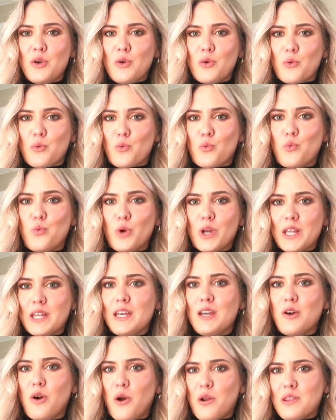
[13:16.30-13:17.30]
really
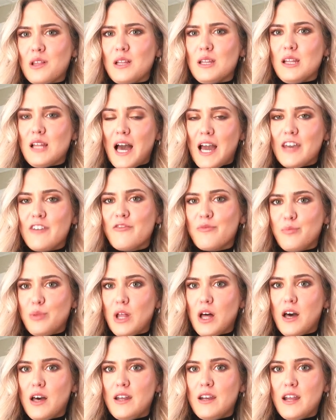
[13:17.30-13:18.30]
are the
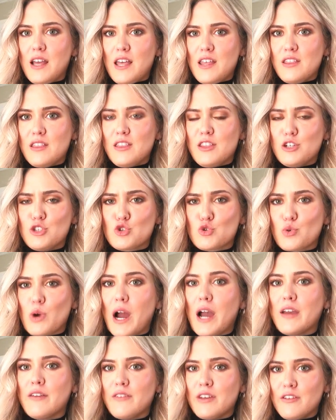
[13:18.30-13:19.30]
lifeblood and the
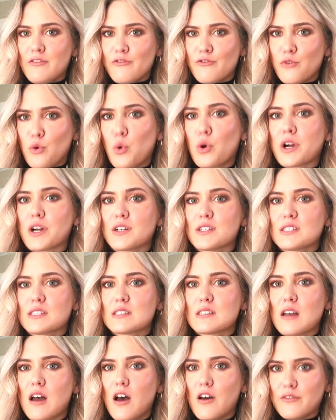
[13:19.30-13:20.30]
driving
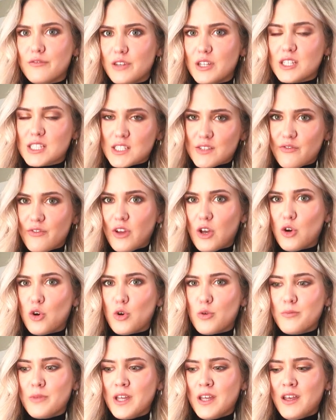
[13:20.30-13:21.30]
force of this
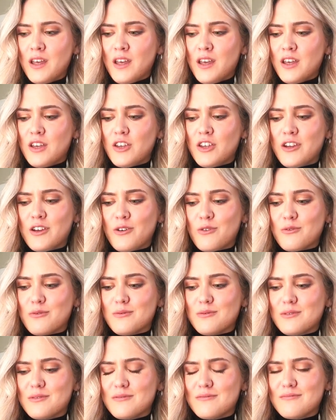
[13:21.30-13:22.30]
film. You know,
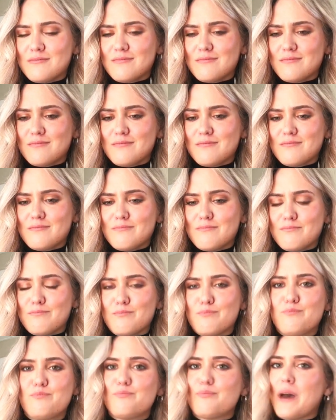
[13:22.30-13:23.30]

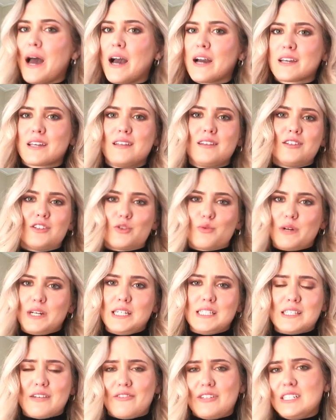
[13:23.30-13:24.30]
back in the
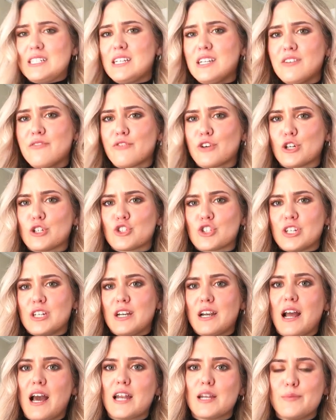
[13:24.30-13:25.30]
2017 version,
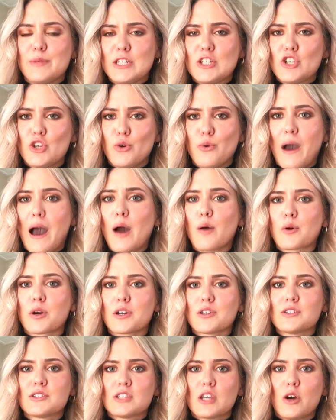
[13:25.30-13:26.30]
it had to be 2
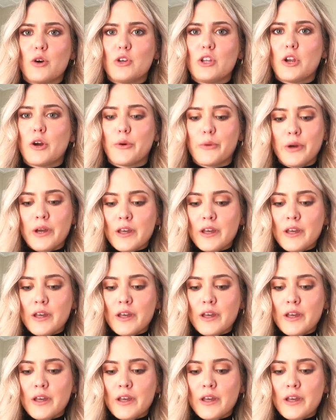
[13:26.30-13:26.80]
hours, so, you know,